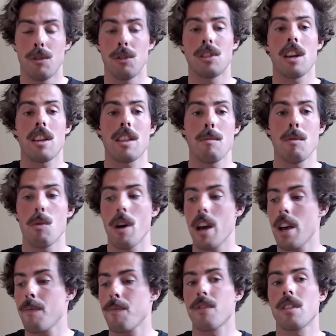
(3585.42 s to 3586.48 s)
If you take them
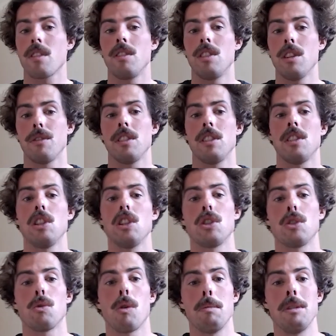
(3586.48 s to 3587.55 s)
away, different
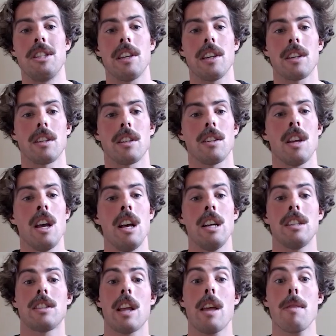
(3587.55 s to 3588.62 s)
decisions will be taken.
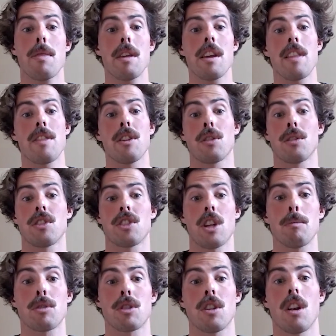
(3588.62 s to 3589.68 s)
Same thing at the
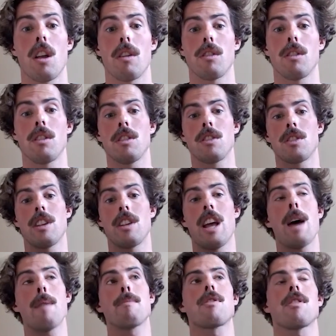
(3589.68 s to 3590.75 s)
consumption level. So
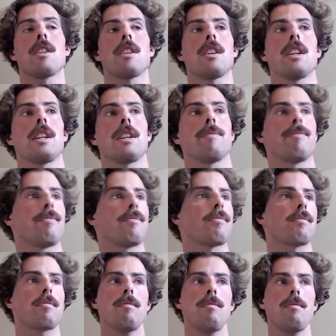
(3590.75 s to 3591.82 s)
now I'm thinking,
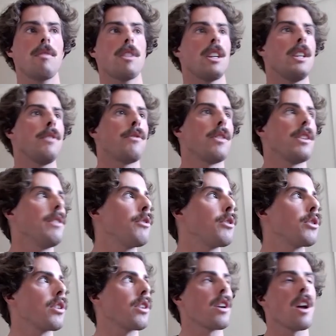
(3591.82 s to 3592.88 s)
if if
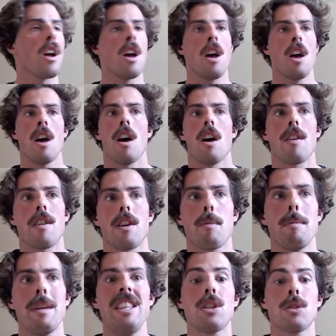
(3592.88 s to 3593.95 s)
you're, uh, there
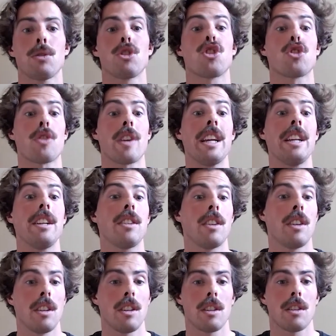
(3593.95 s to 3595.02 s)
are many
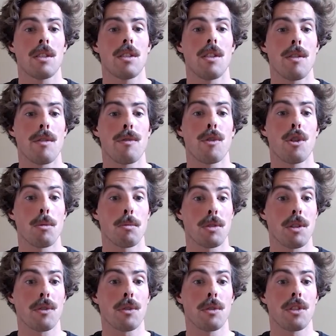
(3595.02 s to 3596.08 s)
constrained uh,
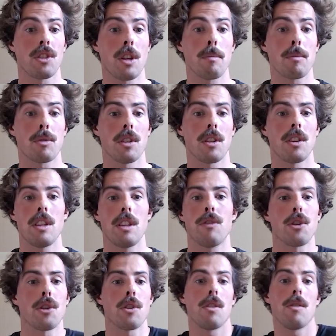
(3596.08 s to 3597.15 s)
forms of consumption.
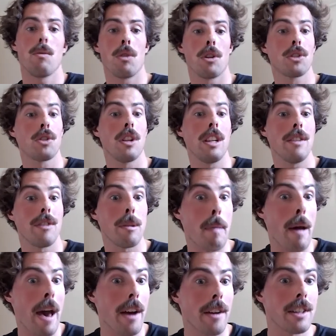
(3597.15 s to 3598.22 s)
If you want to live in
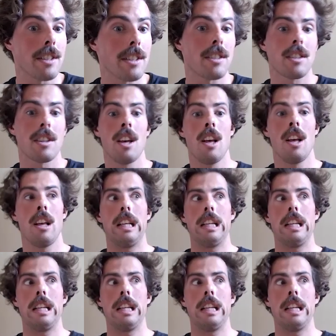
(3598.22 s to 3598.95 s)
Paris,